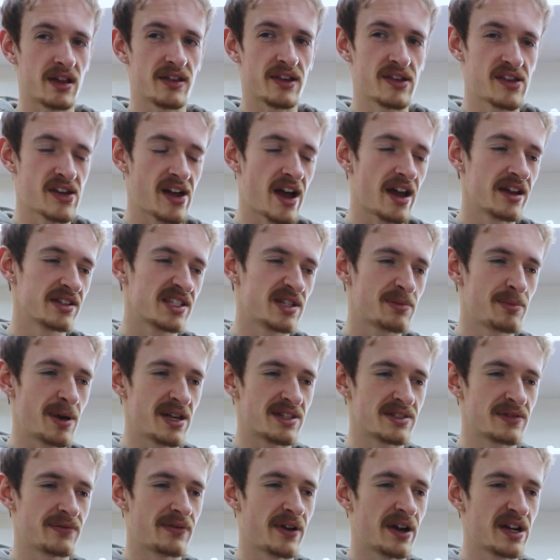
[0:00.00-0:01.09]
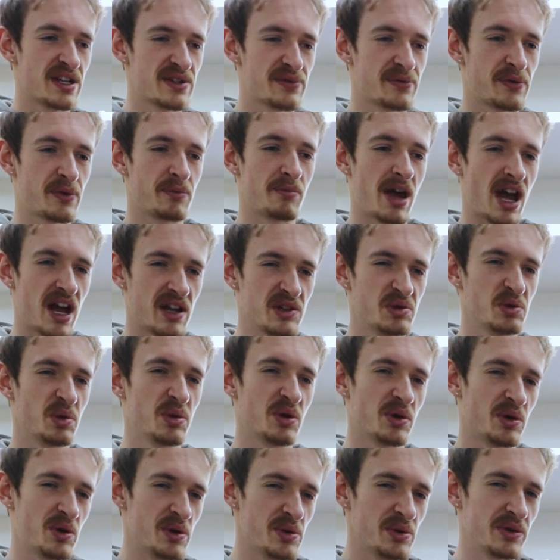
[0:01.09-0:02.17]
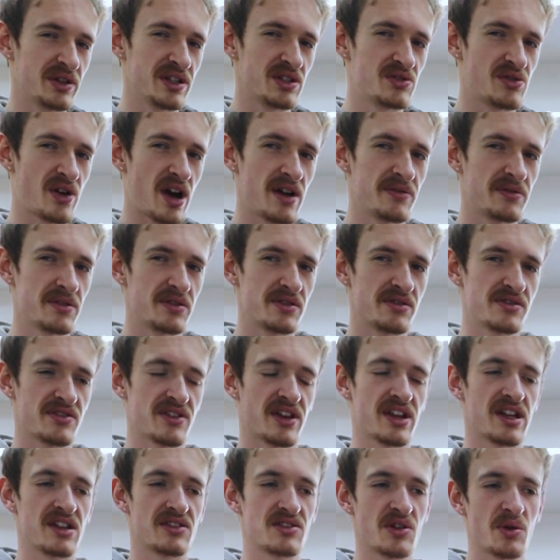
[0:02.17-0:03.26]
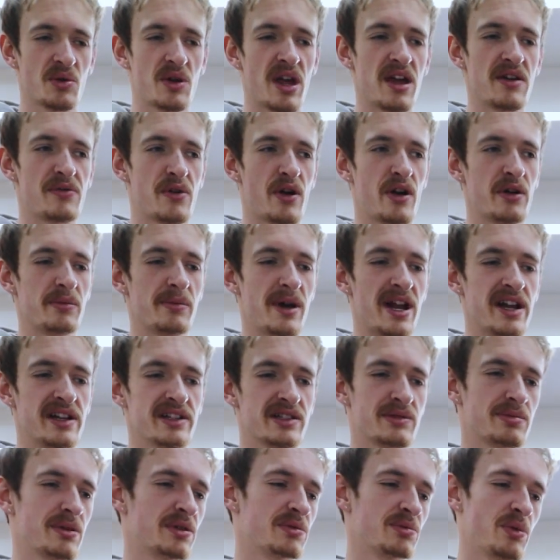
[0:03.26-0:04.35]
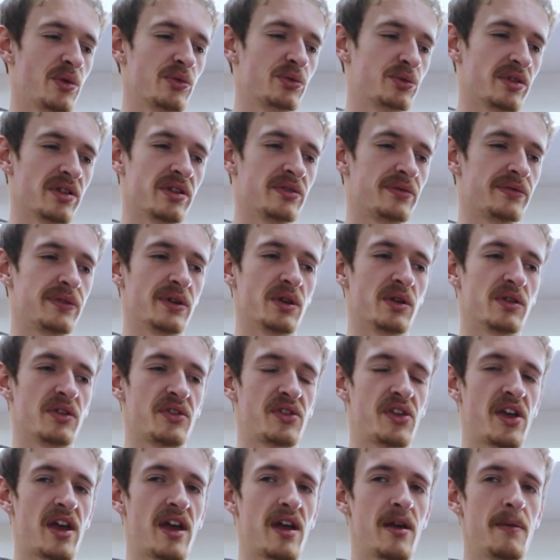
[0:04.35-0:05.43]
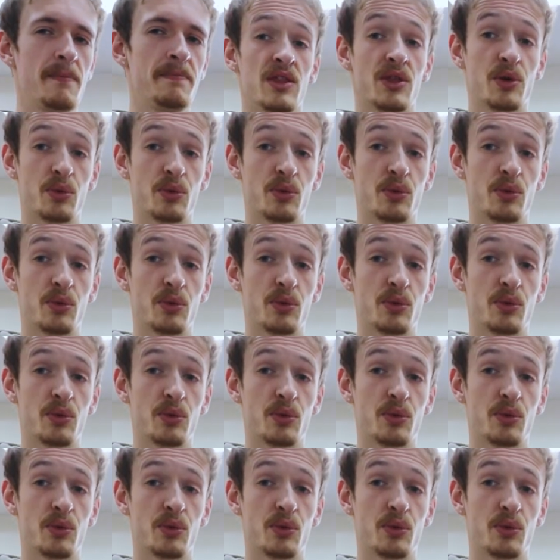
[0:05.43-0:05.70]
This kind of specifies for manual only drivers, like it's okay for automatics, but it won't really feel the same.